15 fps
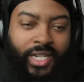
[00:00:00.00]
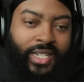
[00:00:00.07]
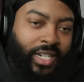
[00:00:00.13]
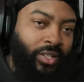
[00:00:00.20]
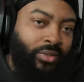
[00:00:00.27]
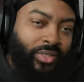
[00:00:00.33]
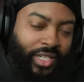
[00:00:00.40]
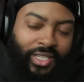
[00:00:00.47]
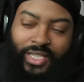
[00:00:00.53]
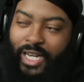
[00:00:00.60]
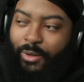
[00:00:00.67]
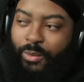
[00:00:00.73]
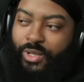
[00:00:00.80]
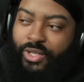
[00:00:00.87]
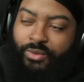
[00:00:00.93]
I don't think that
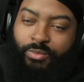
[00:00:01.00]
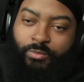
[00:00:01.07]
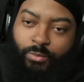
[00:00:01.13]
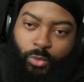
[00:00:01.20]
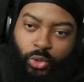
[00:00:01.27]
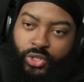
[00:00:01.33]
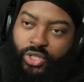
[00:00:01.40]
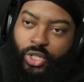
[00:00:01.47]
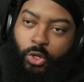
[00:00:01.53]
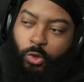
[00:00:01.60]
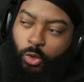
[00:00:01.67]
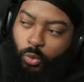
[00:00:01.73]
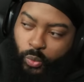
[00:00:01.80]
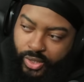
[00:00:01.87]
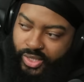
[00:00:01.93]
was more so a
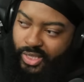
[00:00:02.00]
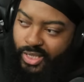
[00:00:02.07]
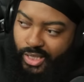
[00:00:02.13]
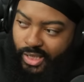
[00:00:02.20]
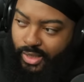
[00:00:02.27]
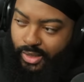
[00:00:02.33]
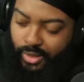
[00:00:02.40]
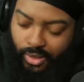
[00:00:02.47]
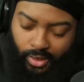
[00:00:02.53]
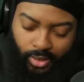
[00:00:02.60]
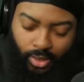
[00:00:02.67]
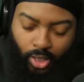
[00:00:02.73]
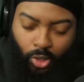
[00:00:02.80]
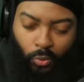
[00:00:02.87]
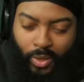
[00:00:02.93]
receipt
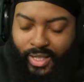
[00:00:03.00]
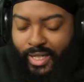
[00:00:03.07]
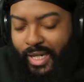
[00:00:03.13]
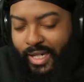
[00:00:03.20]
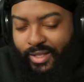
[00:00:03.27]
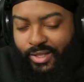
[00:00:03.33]
or whatnot.